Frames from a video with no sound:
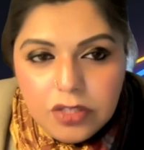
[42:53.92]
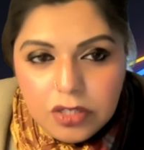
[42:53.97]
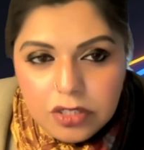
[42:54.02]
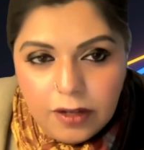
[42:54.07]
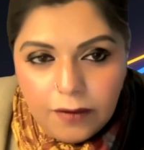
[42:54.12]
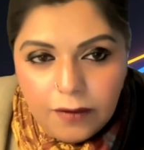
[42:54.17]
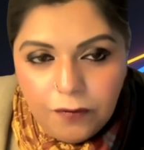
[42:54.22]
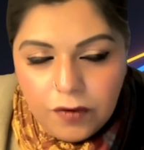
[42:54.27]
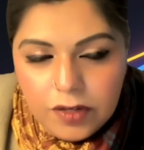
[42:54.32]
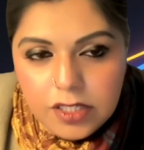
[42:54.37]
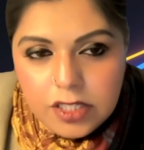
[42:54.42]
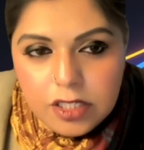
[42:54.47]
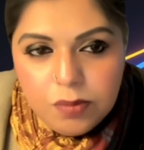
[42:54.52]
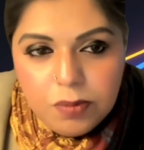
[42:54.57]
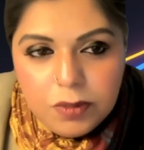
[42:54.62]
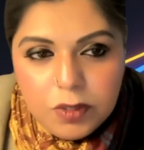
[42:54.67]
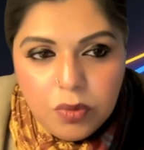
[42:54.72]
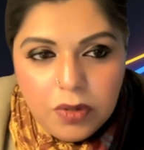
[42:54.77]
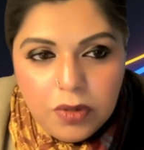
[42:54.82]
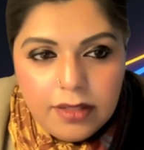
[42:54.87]
of the other
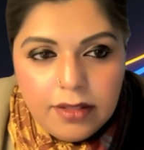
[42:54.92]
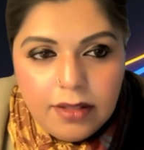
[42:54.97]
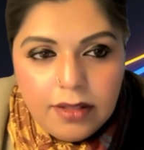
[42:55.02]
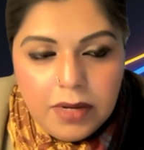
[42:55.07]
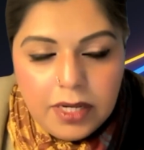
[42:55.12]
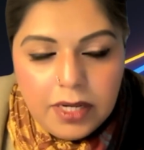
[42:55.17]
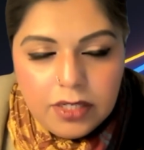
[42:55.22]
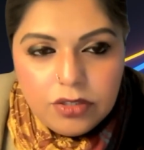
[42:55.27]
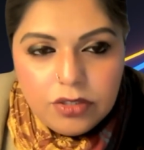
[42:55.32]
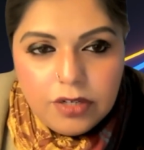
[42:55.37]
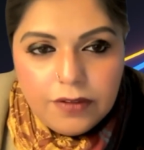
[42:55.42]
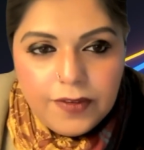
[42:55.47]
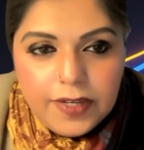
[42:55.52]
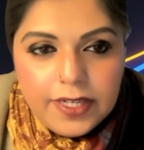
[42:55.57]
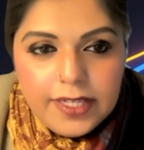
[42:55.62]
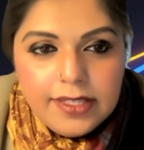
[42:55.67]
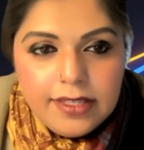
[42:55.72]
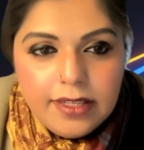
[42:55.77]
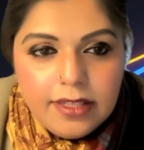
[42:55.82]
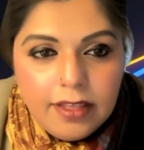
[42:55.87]
differences between the micro
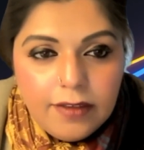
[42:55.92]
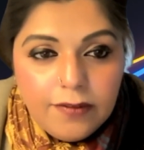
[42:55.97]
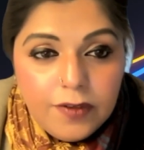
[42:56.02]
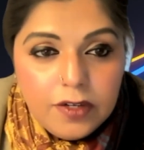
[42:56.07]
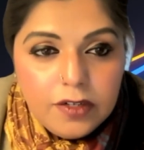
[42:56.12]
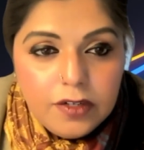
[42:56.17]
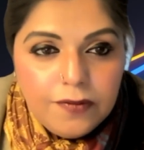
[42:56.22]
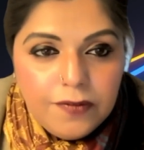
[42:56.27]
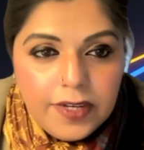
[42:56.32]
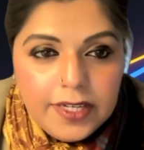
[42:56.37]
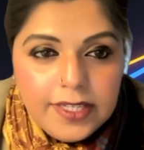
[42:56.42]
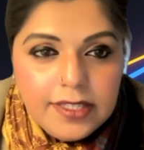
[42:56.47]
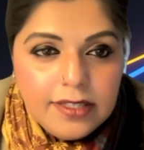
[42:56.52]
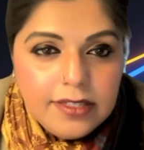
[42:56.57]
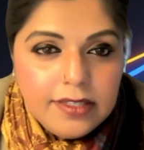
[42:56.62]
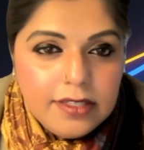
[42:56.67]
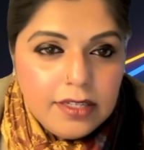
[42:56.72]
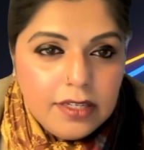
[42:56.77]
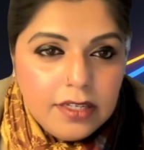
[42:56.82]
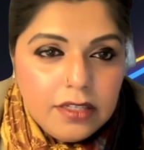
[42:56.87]
device and the AVR
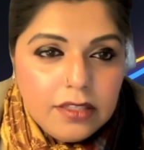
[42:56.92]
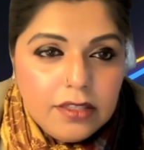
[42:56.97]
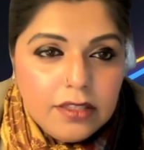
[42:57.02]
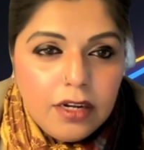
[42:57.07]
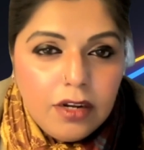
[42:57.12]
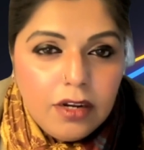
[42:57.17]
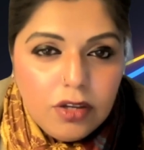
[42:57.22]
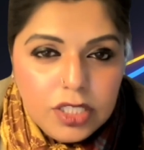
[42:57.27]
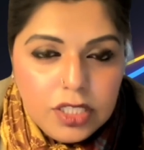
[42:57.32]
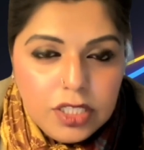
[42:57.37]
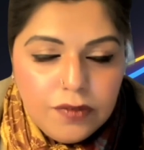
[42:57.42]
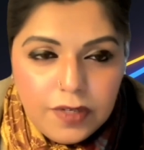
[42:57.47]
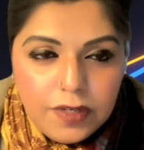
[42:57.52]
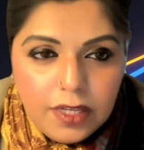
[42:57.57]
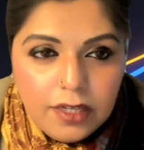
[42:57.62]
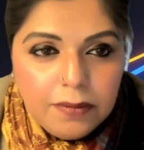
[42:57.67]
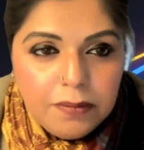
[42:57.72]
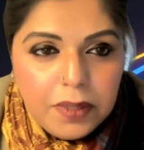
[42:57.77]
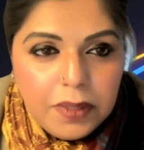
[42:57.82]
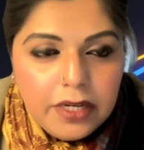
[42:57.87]
device is the
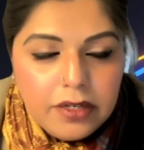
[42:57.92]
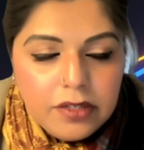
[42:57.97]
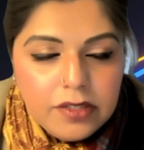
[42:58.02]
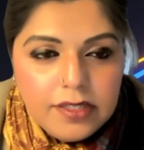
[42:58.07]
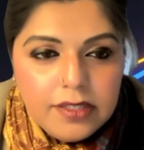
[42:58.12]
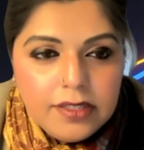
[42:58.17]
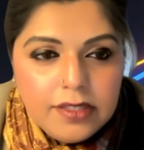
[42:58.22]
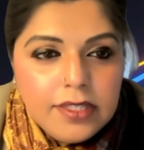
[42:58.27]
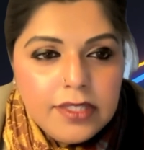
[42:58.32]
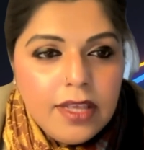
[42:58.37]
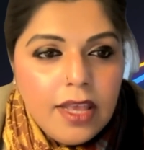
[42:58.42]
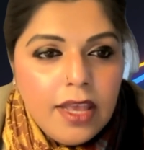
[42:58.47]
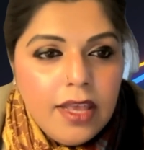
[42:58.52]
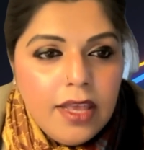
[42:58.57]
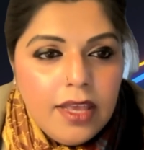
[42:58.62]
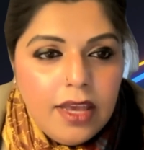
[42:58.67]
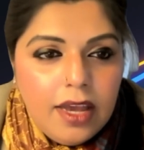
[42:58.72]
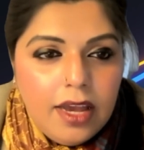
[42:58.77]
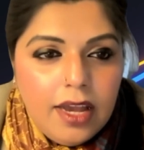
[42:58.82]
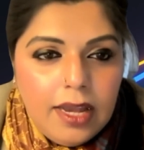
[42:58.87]
longevity comparisons.
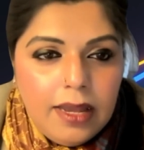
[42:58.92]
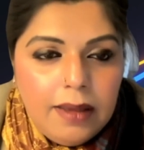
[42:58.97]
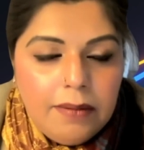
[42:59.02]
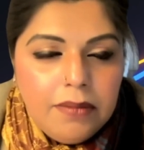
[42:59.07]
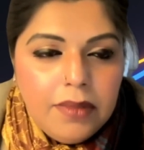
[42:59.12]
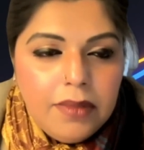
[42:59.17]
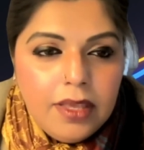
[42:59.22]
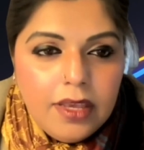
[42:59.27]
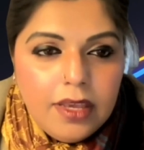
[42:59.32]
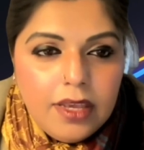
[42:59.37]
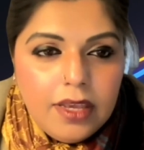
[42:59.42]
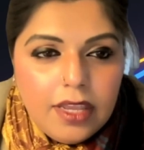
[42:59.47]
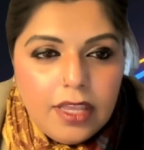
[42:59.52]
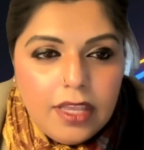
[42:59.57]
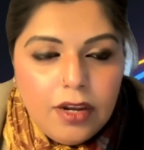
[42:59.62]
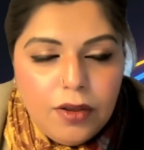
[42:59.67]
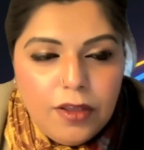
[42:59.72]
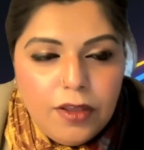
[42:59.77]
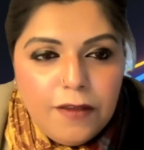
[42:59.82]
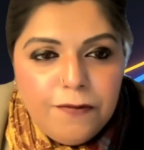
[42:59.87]

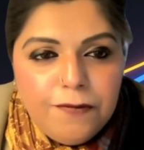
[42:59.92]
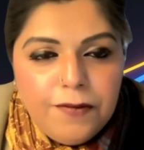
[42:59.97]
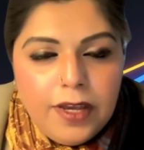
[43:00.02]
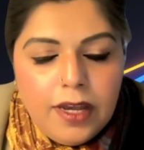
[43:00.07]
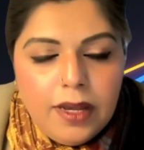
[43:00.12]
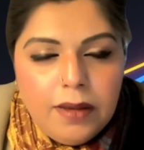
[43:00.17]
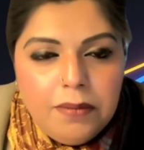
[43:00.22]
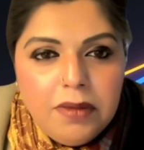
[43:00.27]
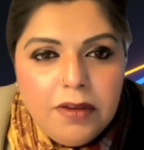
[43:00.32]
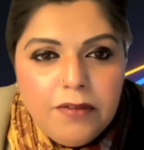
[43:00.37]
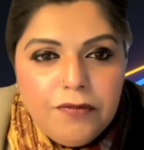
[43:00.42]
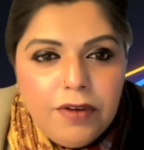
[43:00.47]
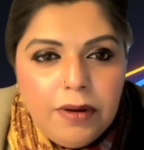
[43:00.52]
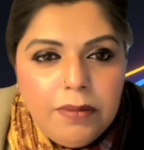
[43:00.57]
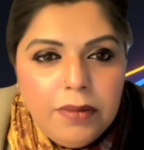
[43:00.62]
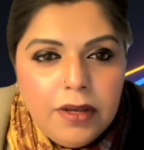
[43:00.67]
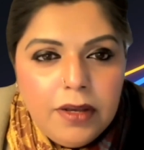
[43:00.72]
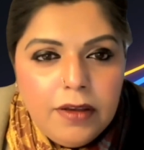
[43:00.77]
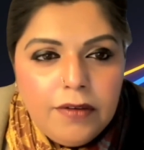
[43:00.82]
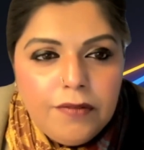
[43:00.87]
If
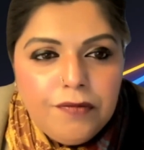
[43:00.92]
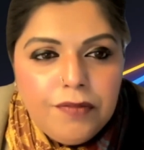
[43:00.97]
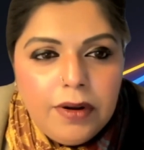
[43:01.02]
from